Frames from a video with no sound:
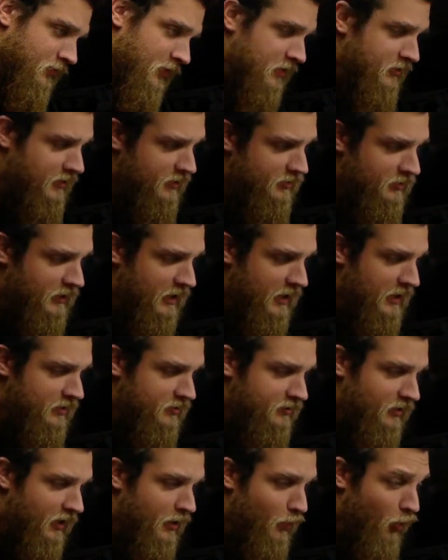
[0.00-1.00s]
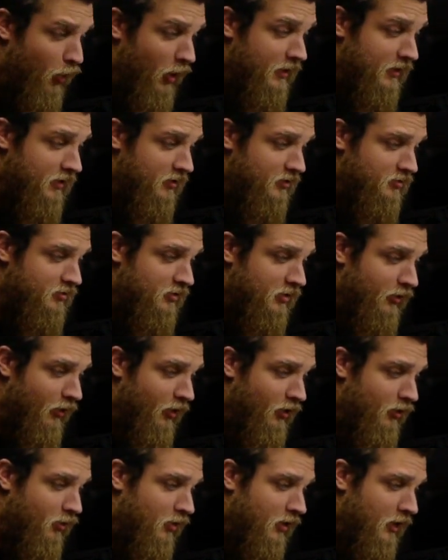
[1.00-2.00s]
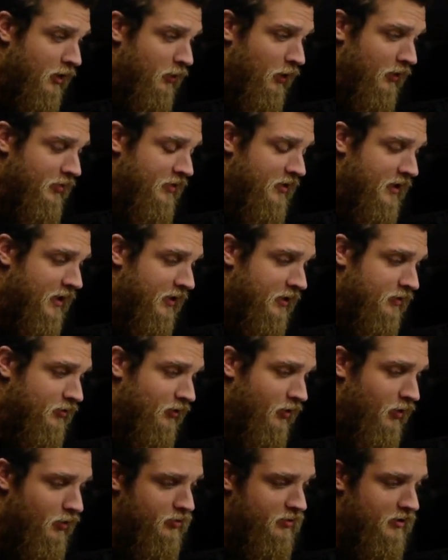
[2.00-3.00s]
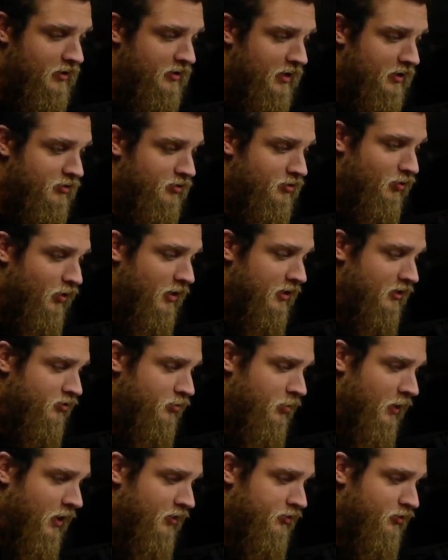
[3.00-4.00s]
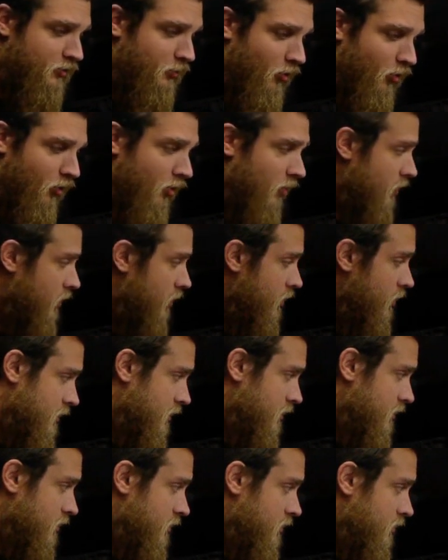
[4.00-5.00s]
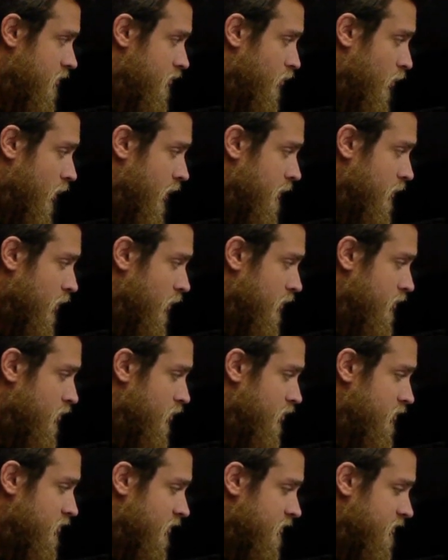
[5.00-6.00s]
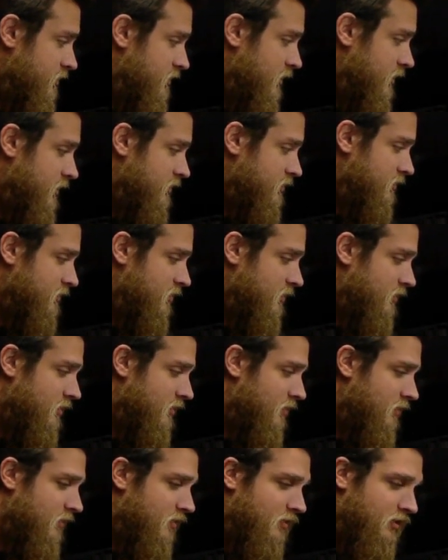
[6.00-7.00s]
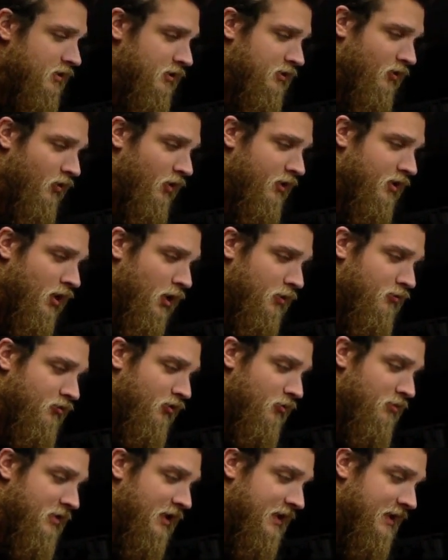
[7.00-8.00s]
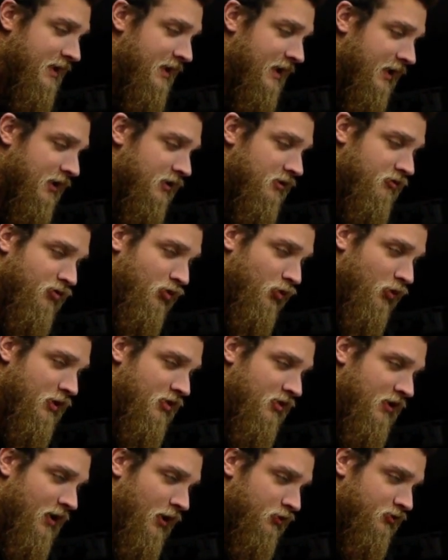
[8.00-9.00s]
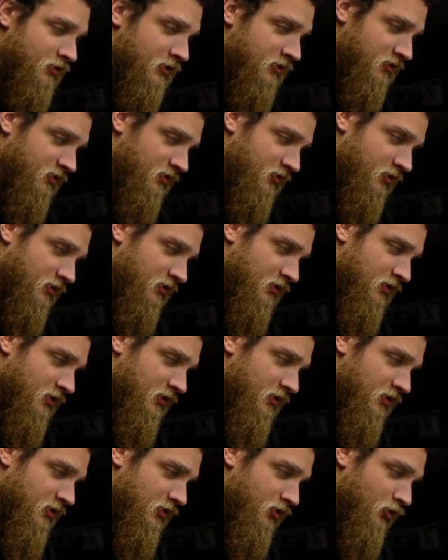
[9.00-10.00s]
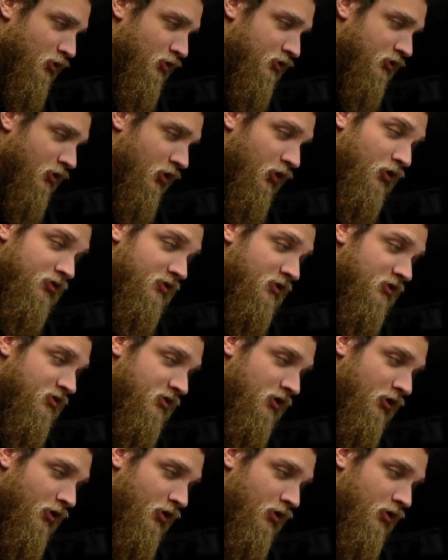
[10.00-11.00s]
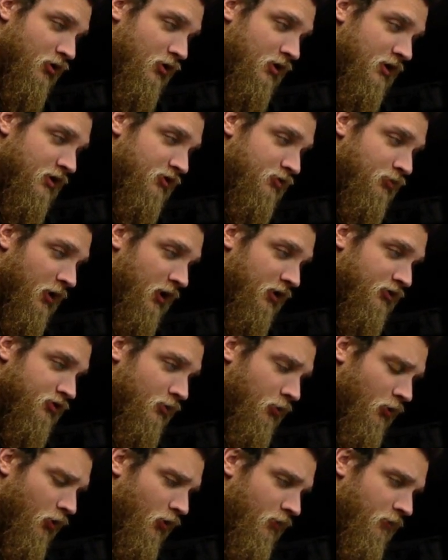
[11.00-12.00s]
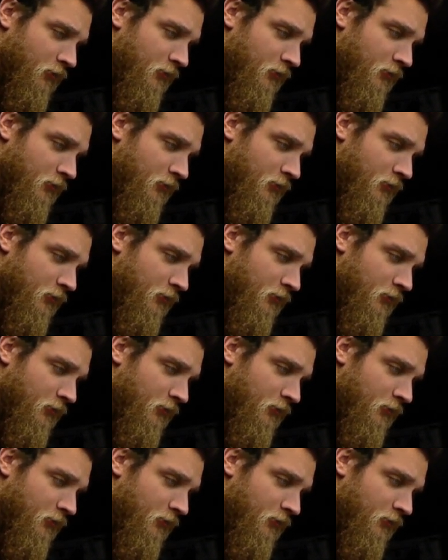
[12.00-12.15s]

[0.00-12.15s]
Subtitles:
In this case, I want it at 0. I want the neck as close to dead straight as possible, so I'm going to adjust this until I come from that negative 3/1000ths to as close to 0 as possible.